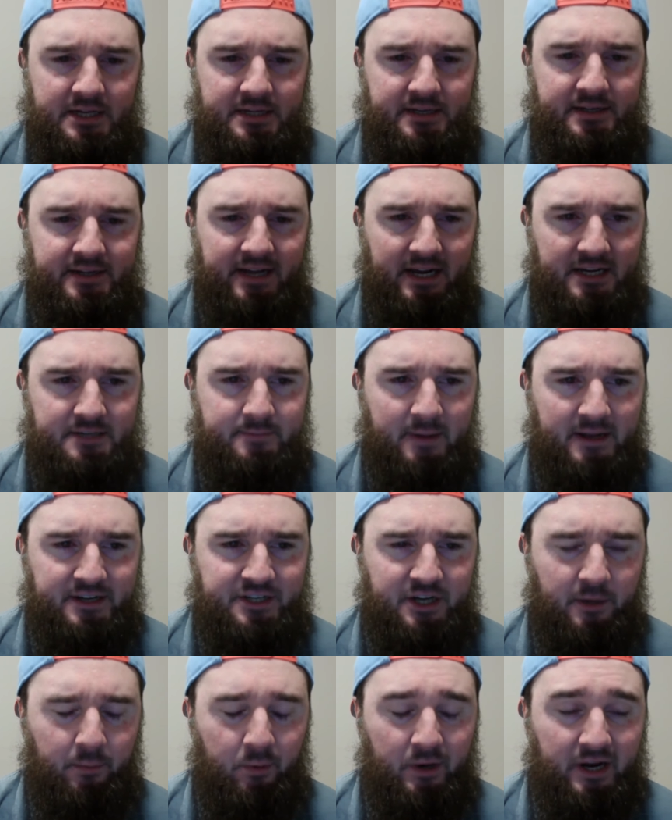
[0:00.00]
Next
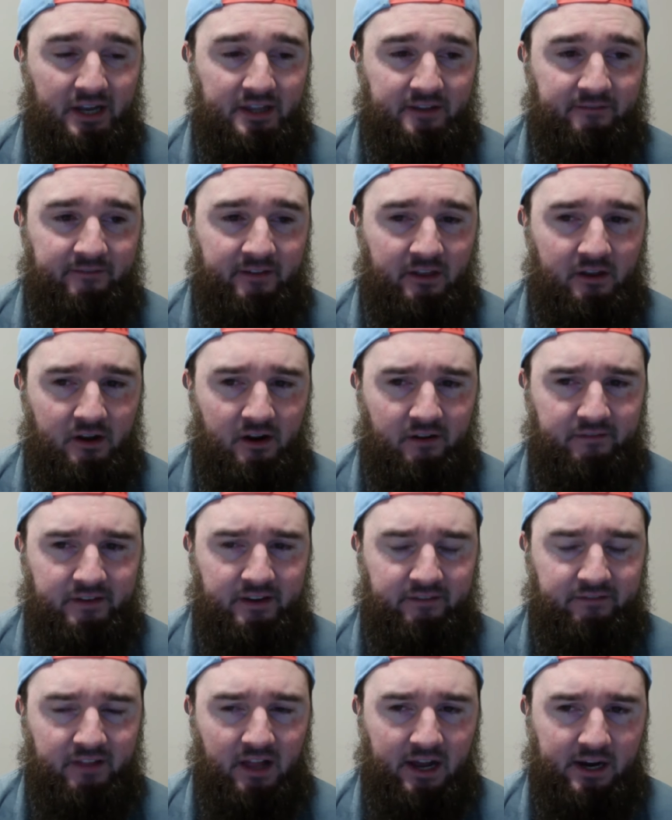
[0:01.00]
matchup, we got the Philadelphia
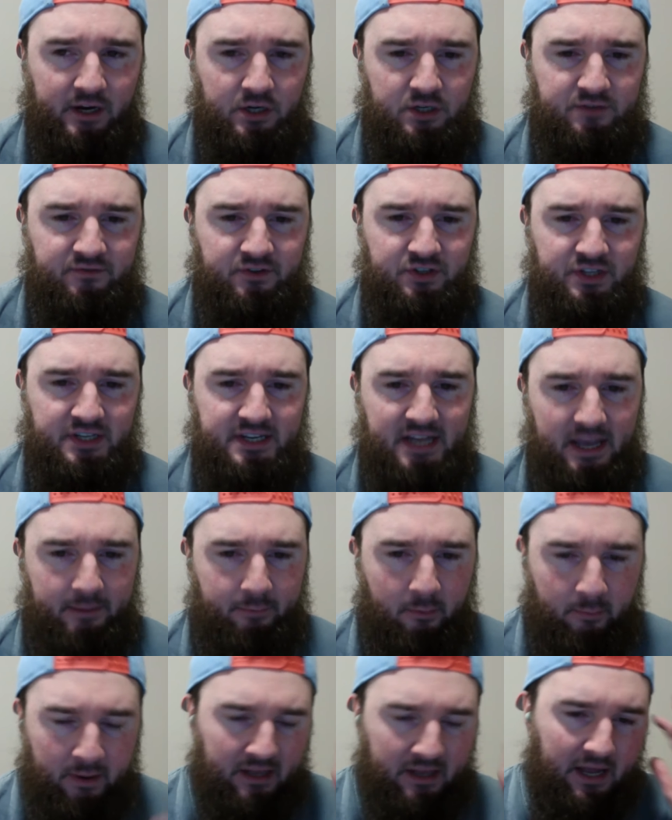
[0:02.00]
Flyers versus the Tampa
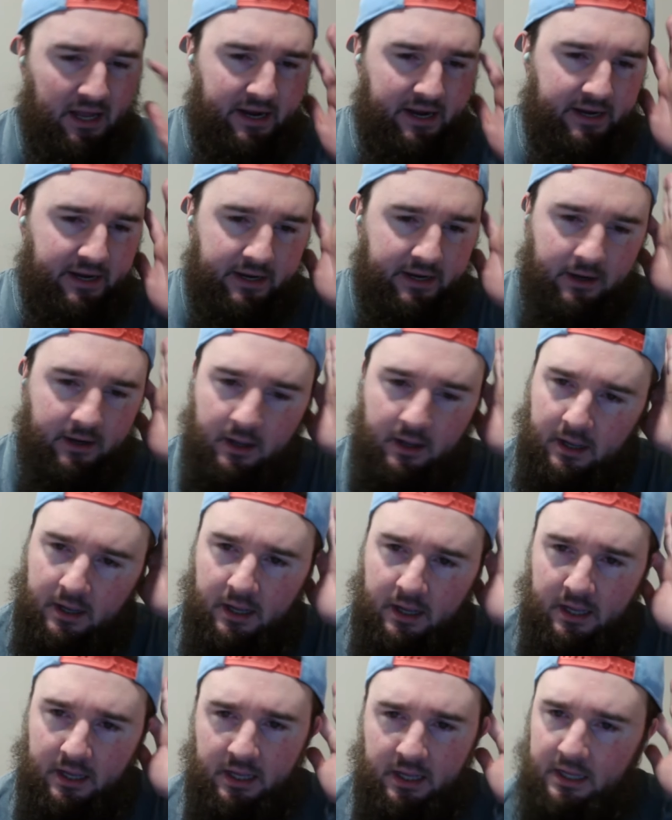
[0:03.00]
Bay Lightning.
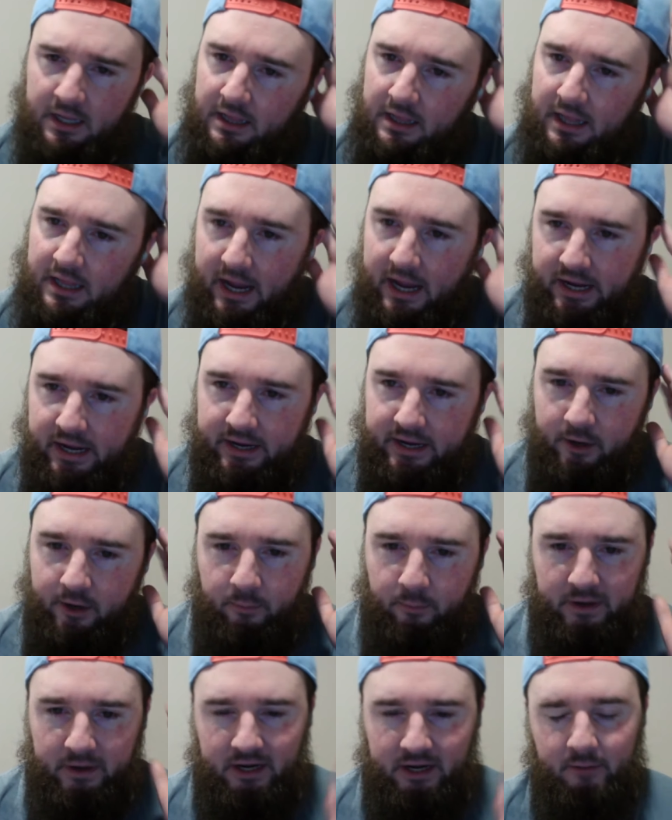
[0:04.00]
Lightning
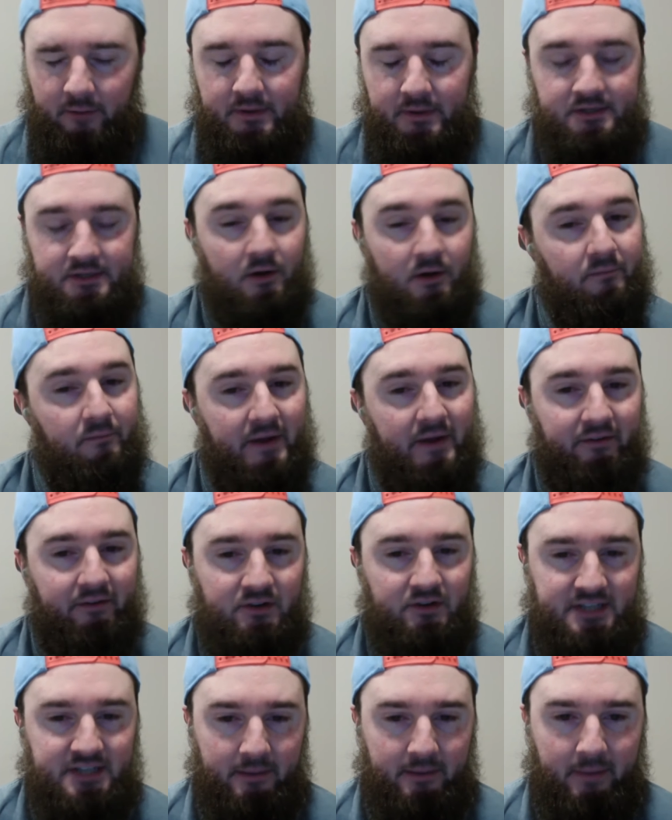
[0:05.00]
opening up as home
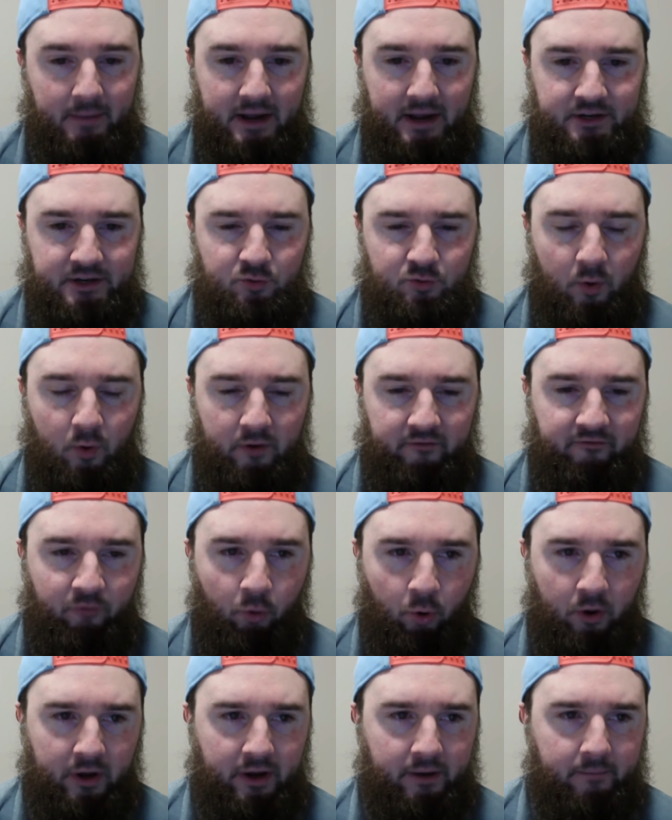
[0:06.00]
favorites at minus
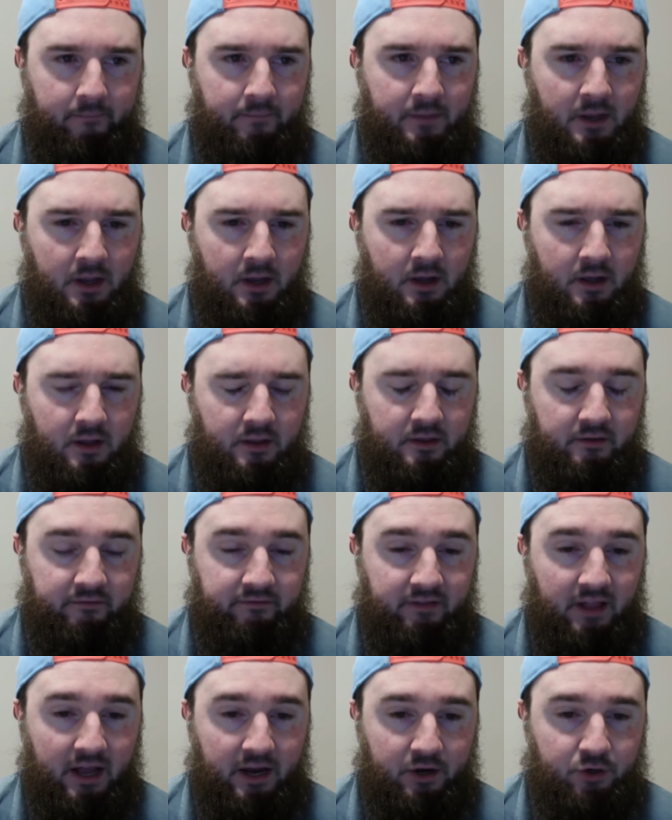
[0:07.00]
140. The
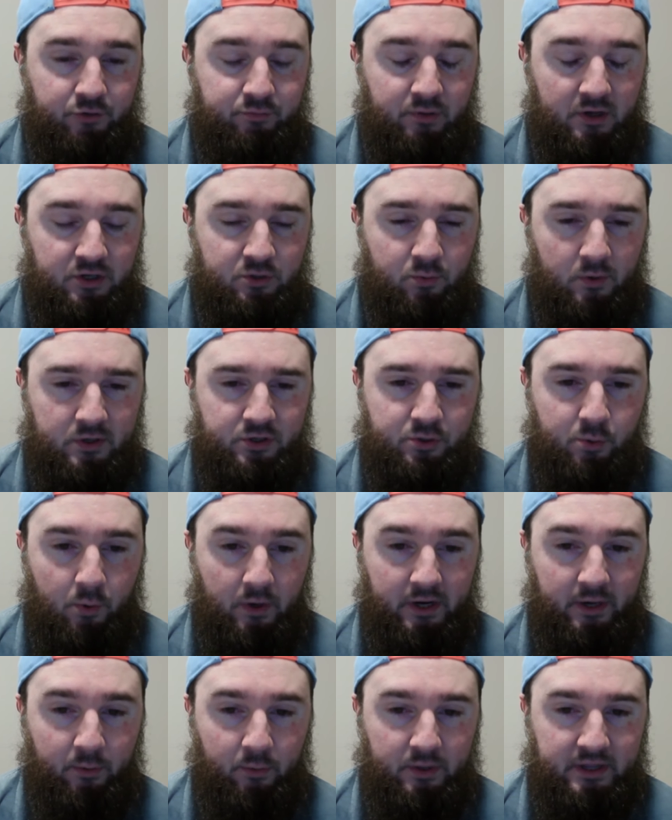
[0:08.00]
Flyers plus
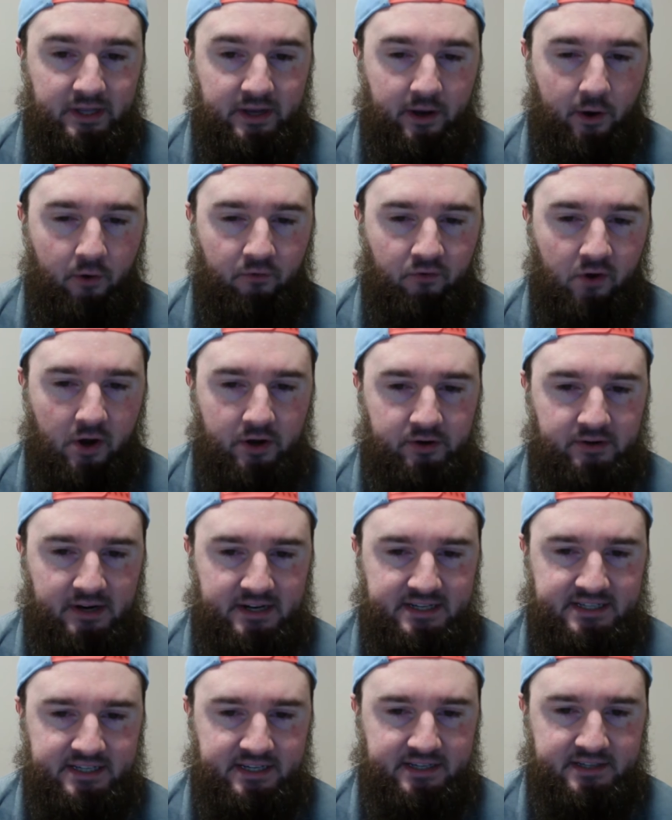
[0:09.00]
120 with the over-under at
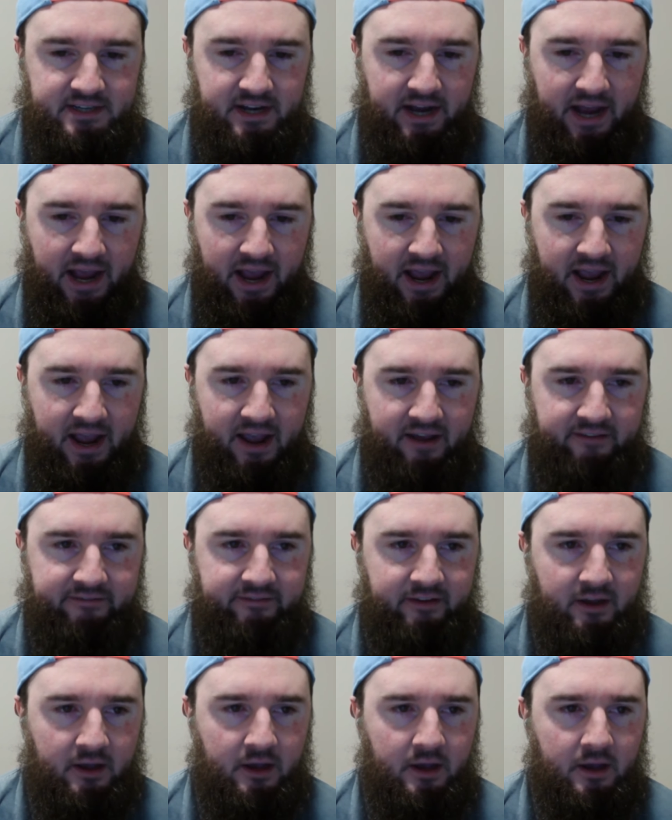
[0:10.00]

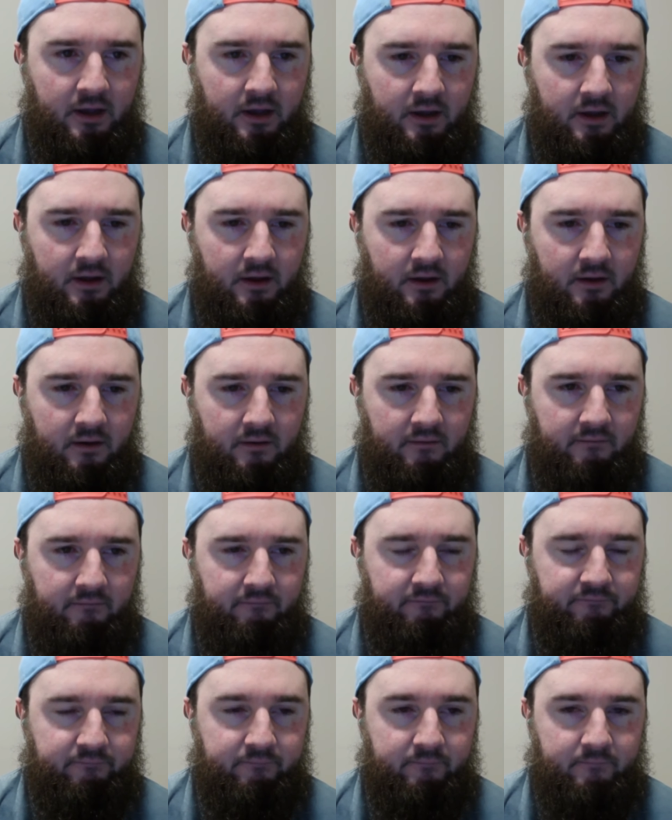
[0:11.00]

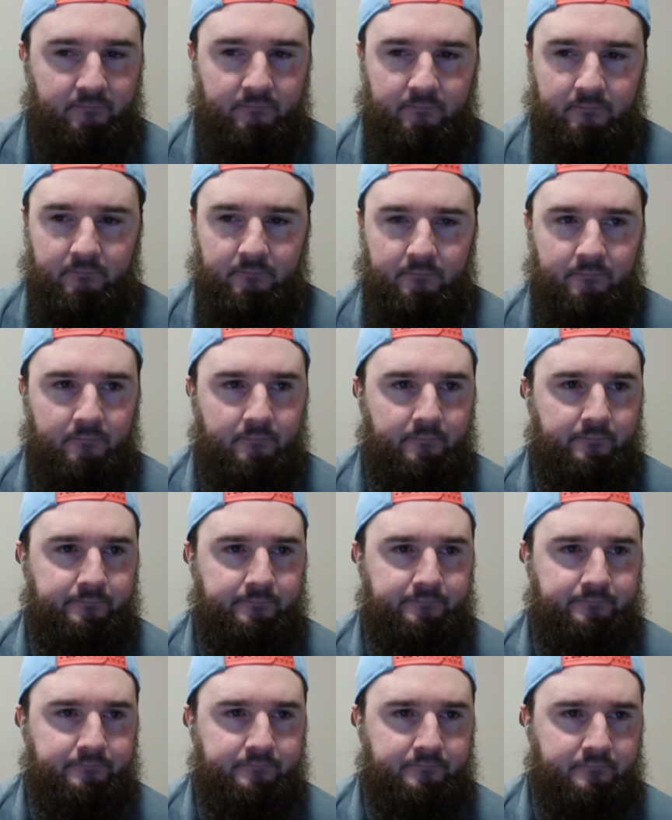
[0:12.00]

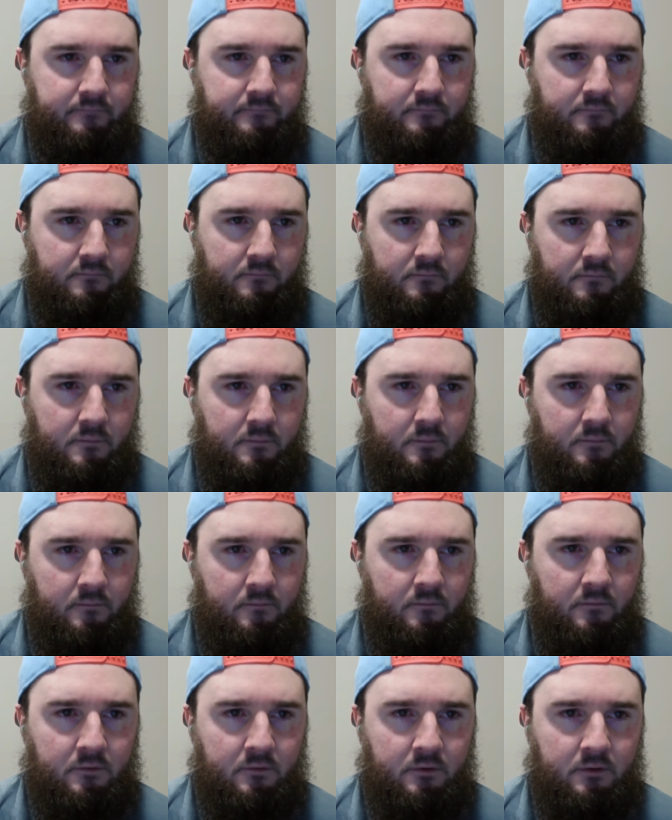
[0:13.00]

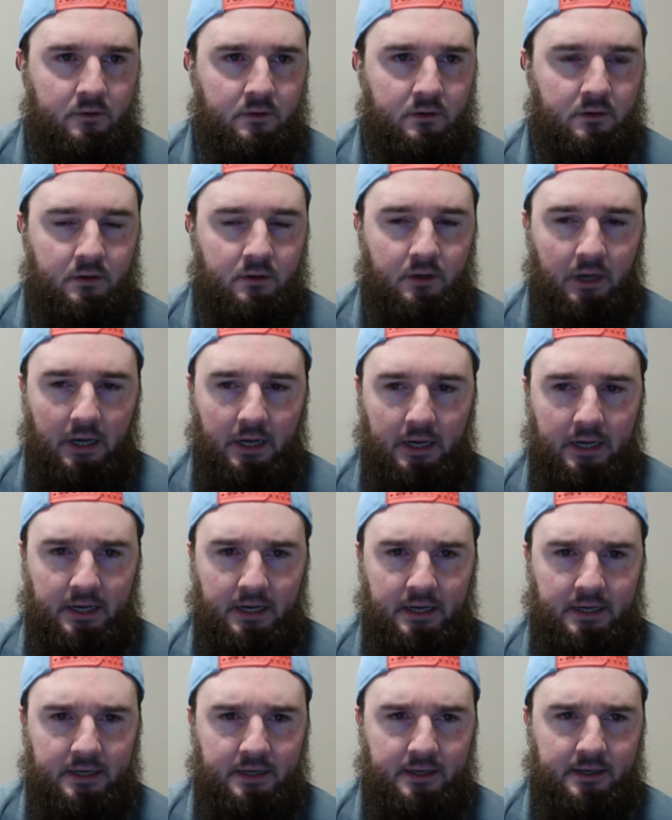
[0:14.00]

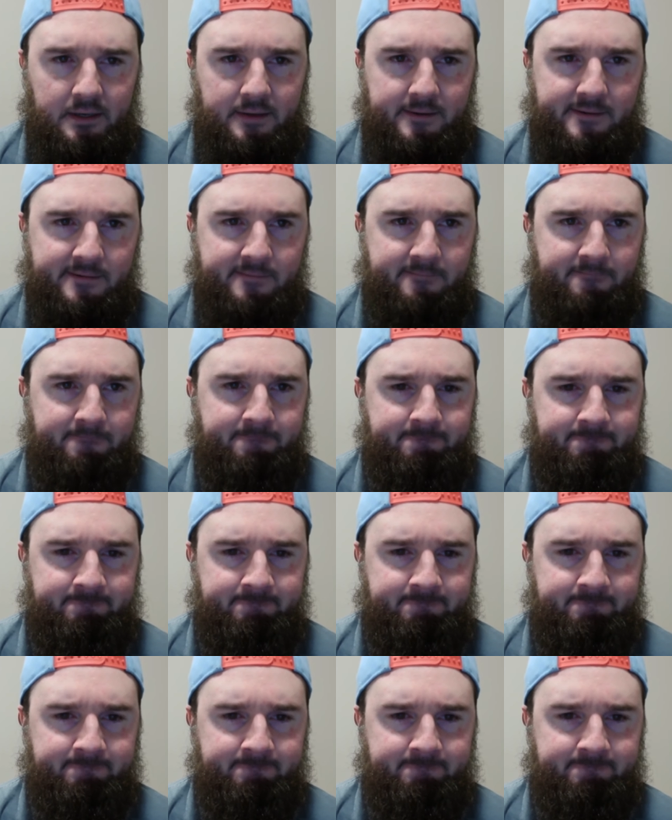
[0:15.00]
6.5.